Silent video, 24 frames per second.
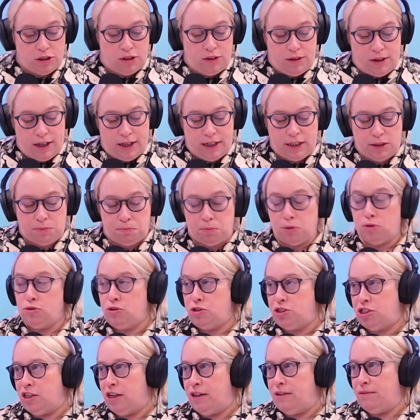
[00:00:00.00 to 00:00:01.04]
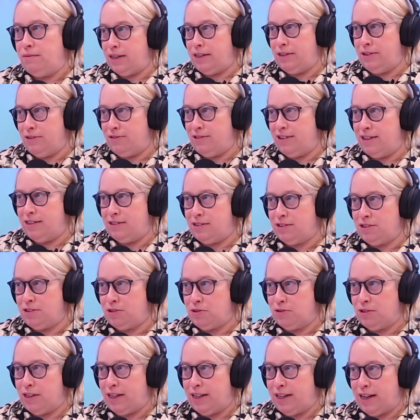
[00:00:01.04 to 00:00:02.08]
do you think is in your
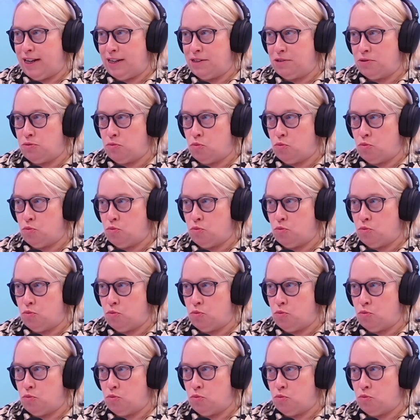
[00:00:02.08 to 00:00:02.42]
industry and